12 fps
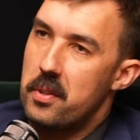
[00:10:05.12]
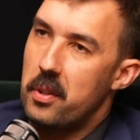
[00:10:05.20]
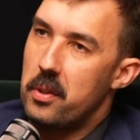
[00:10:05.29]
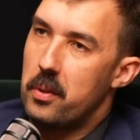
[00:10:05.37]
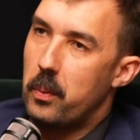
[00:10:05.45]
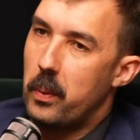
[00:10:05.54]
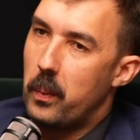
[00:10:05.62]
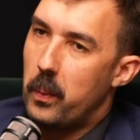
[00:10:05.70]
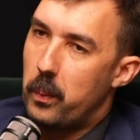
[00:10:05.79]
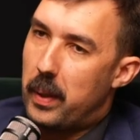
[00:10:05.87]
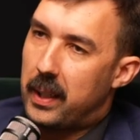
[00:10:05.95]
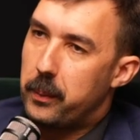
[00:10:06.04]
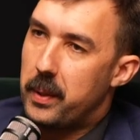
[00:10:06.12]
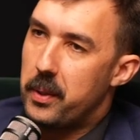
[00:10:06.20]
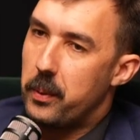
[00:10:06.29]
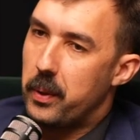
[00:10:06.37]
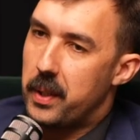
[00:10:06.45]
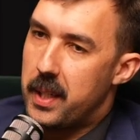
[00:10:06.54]
so back
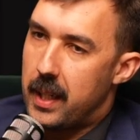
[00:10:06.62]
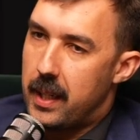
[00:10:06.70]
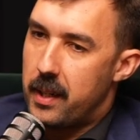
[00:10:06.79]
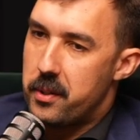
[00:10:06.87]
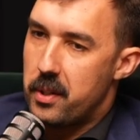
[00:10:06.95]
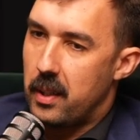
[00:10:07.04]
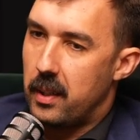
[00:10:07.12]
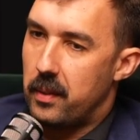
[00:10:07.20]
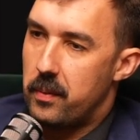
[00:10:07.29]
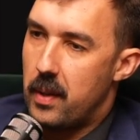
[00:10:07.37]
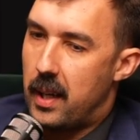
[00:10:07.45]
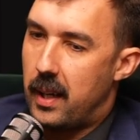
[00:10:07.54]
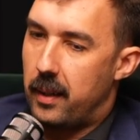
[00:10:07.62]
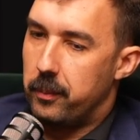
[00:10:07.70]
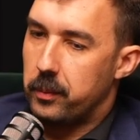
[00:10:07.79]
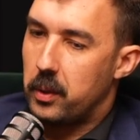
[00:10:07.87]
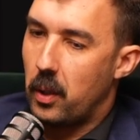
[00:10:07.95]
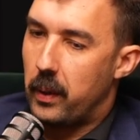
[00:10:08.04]
when you were a teenager,
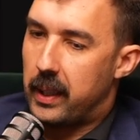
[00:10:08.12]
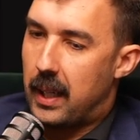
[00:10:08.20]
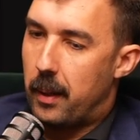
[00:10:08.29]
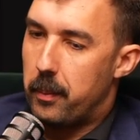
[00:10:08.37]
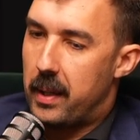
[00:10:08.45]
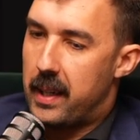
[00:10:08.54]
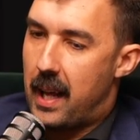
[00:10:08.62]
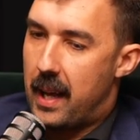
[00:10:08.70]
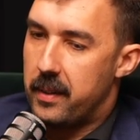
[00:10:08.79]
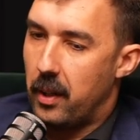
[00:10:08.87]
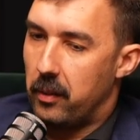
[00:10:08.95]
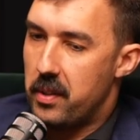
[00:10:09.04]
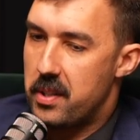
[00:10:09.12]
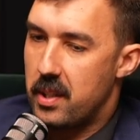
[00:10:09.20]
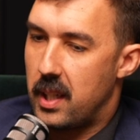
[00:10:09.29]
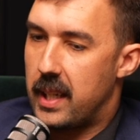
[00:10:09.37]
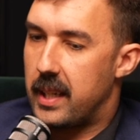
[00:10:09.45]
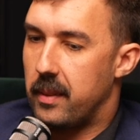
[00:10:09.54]
um, growing up, and and
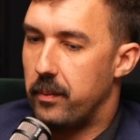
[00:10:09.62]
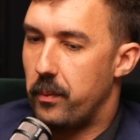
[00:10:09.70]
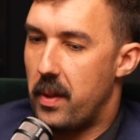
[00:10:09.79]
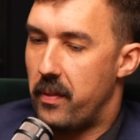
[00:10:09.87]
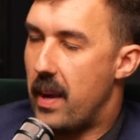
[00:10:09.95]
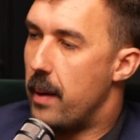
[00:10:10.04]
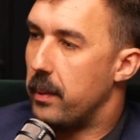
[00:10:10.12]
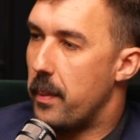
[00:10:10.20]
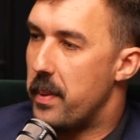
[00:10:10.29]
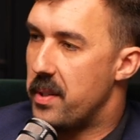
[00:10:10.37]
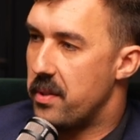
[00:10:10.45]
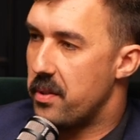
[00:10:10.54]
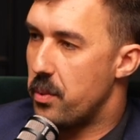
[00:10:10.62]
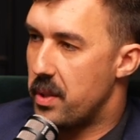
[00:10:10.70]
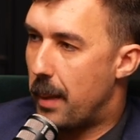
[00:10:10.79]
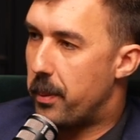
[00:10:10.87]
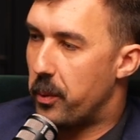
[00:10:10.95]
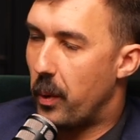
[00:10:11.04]
obviously the family
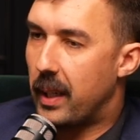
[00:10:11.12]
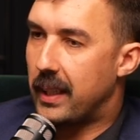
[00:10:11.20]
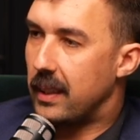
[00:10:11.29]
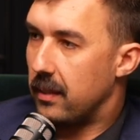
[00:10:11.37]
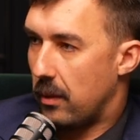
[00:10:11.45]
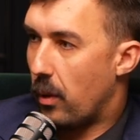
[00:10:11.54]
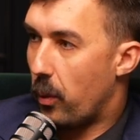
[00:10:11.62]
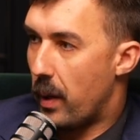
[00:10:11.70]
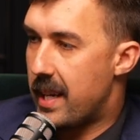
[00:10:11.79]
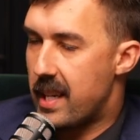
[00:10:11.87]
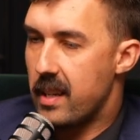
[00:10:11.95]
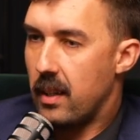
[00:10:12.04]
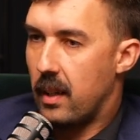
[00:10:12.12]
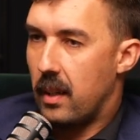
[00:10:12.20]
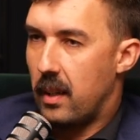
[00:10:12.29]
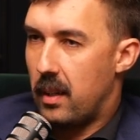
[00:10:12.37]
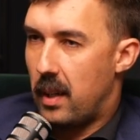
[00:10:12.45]
business was up and running already.